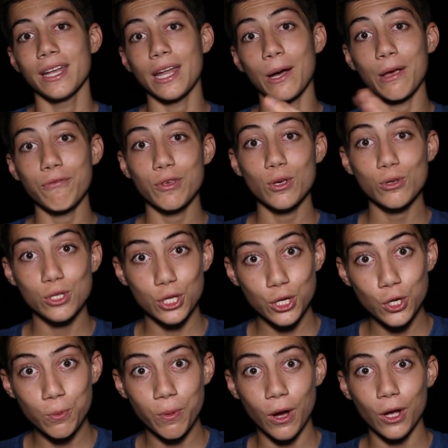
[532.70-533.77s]
Now, if you use the
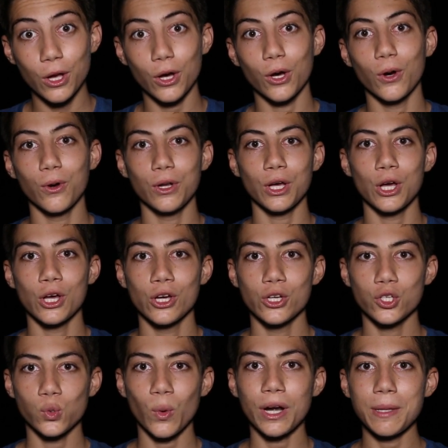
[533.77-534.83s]
coupon code
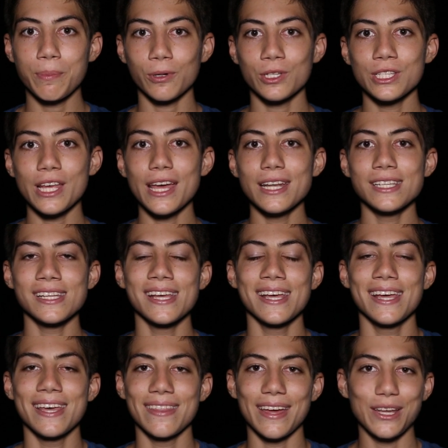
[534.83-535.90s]
20%,
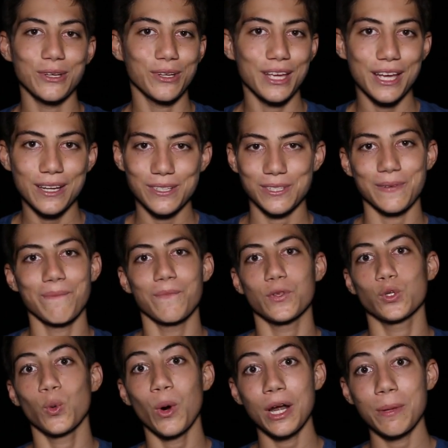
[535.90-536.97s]
then you'll get
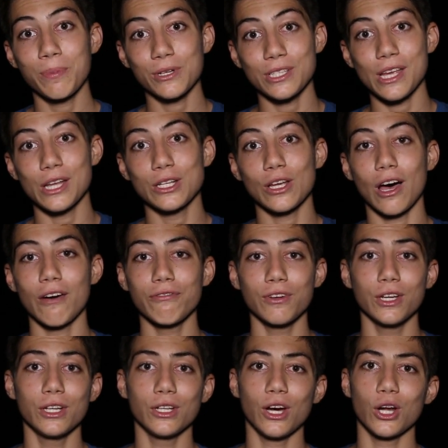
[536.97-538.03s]
20% off,
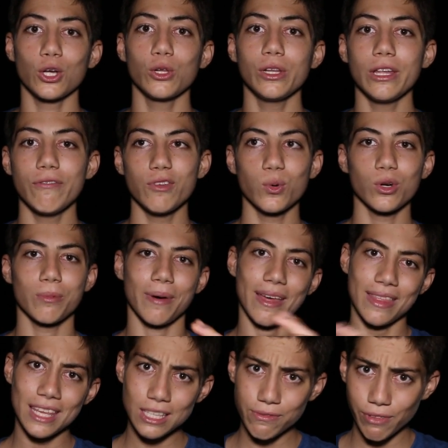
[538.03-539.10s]
not only if you were to buy
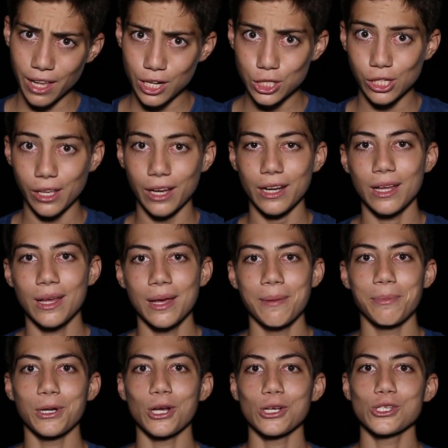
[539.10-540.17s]
this flashlight,
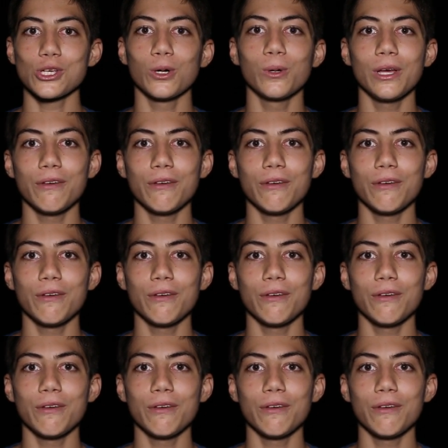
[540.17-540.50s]
but also